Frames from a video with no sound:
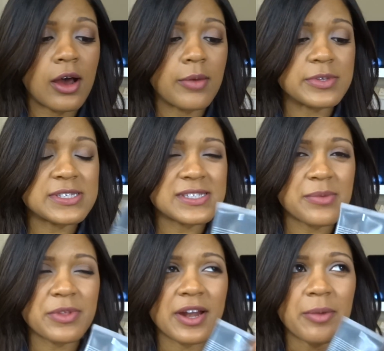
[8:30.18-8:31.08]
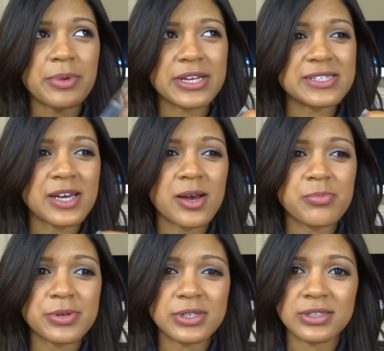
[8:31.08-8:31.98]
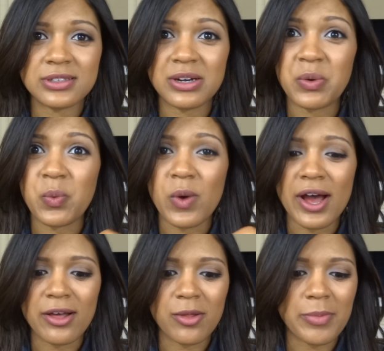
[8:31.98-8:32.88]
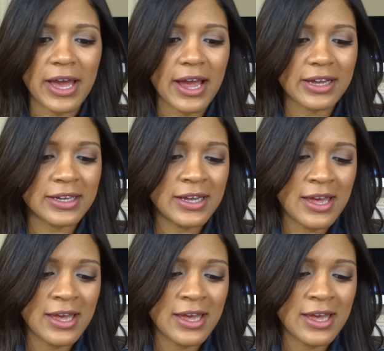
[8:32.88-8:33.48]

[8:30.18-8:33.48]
This is something I picked up a while back,